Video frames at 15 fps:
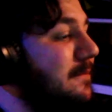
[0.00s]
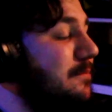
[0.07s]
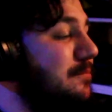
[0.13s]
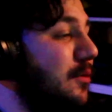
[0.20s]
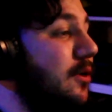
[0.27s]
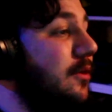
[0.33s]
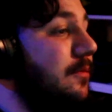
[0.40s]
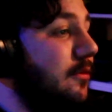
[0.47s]

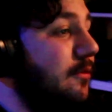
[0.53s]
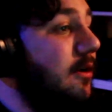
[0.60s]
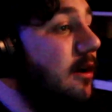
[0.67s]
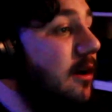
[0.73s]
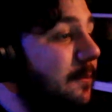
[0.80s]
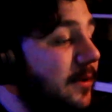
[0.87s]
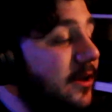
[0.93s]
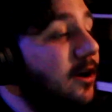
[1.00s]
But there
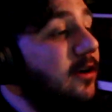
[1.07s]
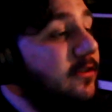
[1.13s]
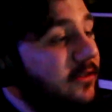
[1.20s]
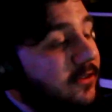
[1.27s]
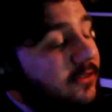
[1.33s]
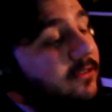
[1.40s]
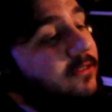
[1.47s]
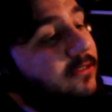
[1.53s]
are, because
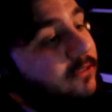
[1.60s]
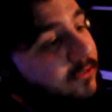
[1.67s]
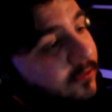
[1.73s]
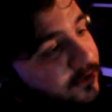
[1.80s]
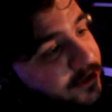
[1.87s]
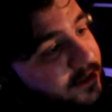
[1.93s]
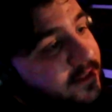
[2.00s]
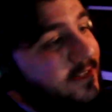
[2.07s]
it's
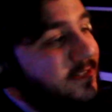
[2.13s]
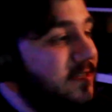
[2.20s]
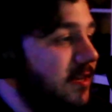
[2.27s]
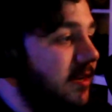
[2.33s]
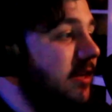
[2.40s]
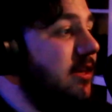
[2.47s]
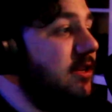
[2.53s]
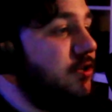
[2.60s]
such a
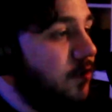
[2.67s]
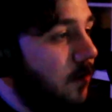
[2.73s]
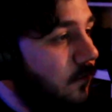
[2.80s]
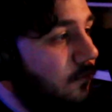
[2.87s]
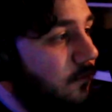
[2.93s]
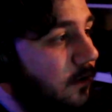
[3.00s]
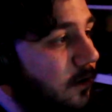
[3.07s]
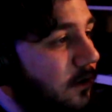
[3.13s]
silly
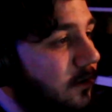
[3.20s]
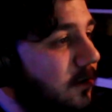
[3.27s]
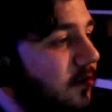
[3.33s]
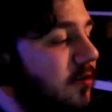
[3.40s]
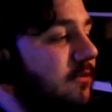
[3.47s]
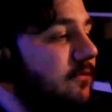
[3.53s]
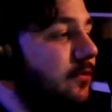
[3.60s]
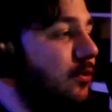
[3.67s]
genre,
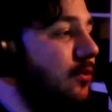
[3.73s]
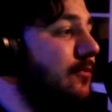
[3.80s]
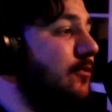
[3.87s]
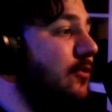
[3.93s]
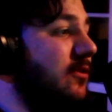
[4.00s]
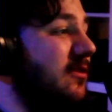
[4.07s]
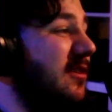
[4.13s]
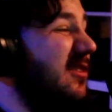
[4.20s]
full of
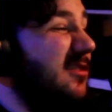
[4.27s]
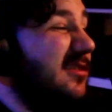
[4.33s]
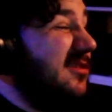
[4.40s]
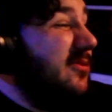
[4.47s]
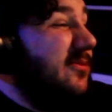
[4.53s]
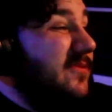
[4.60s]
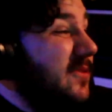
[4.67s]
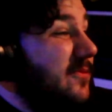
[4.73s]
it's just
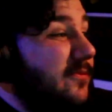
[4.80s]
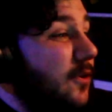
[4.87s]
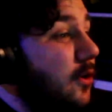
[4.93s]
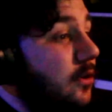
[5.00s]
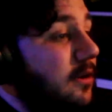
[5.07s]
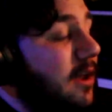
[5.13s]
for fun.